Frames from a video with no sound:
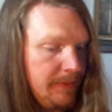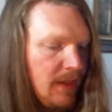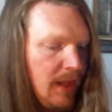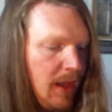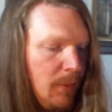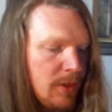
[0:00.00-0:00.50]

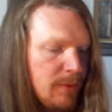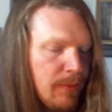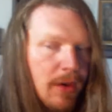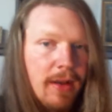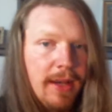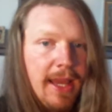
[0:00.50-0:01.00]
It was
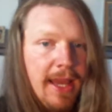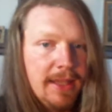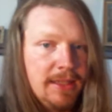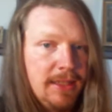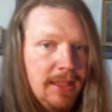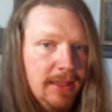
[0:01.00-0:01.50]

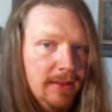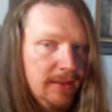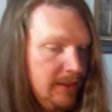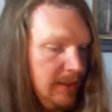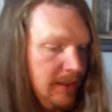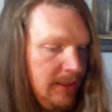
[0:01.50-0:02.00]
broadcasting.
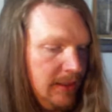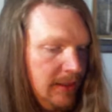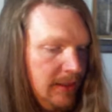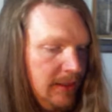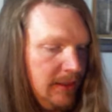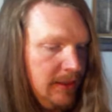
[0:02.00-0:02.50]

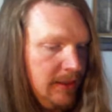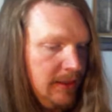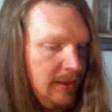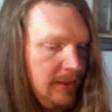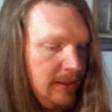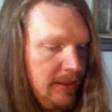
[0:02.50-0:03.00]

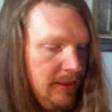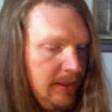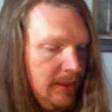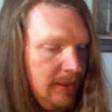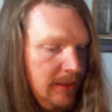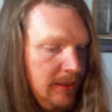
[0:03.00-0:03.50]
It was
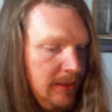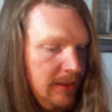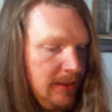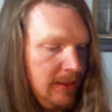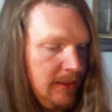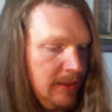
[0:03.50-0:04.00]

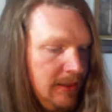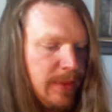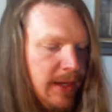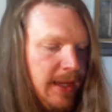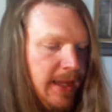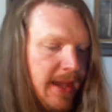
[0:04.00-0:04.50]
intentionally
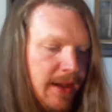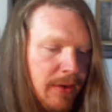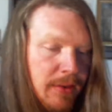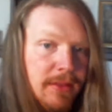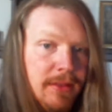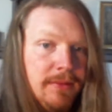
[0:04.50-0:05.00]
spreading
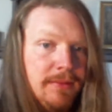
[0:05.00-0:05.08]
out.